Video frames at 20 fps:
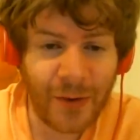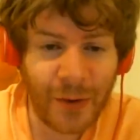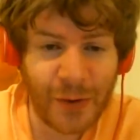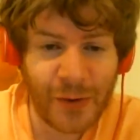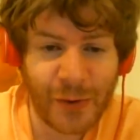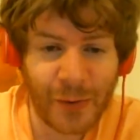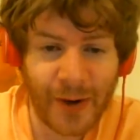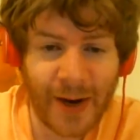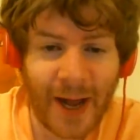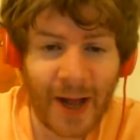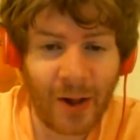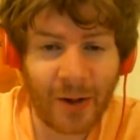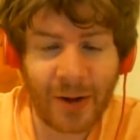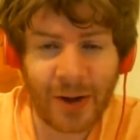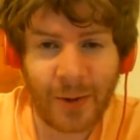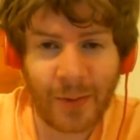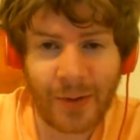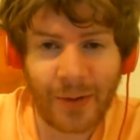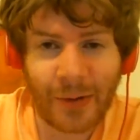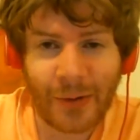They confuse
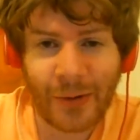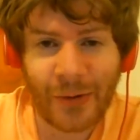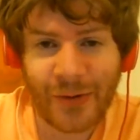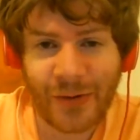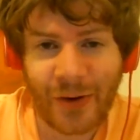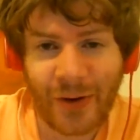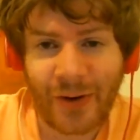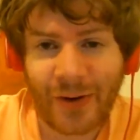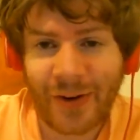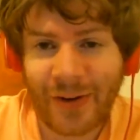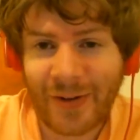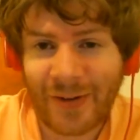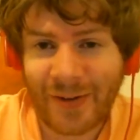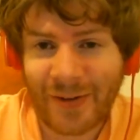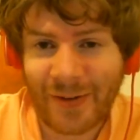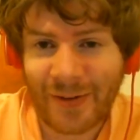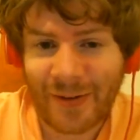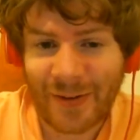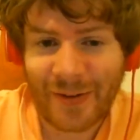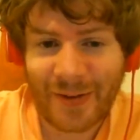reality with illusion,
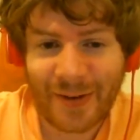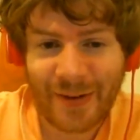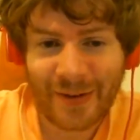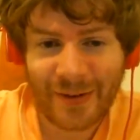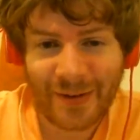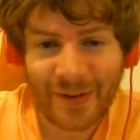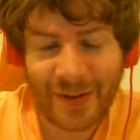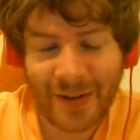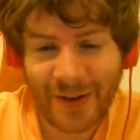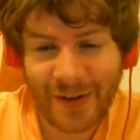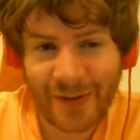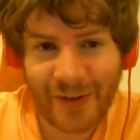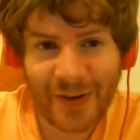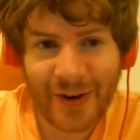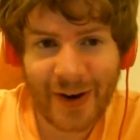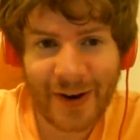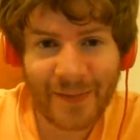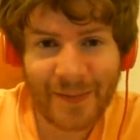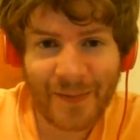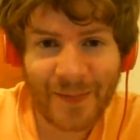which I
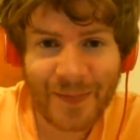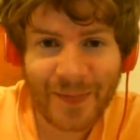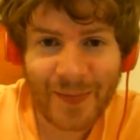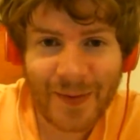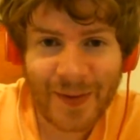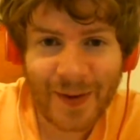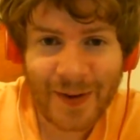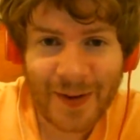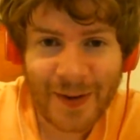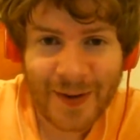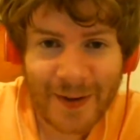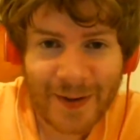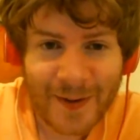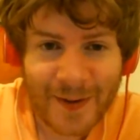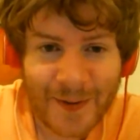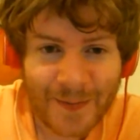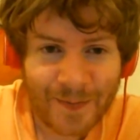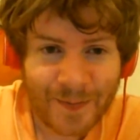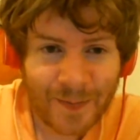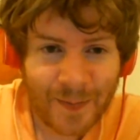think is great.
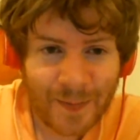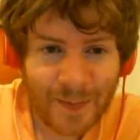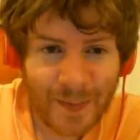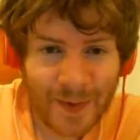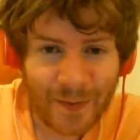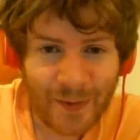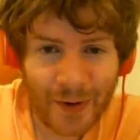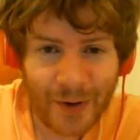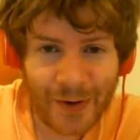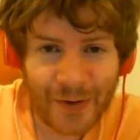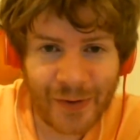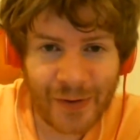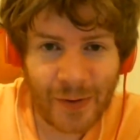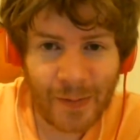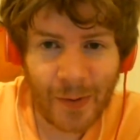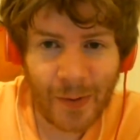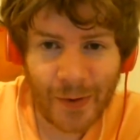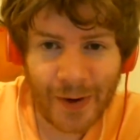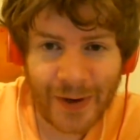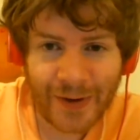Very to the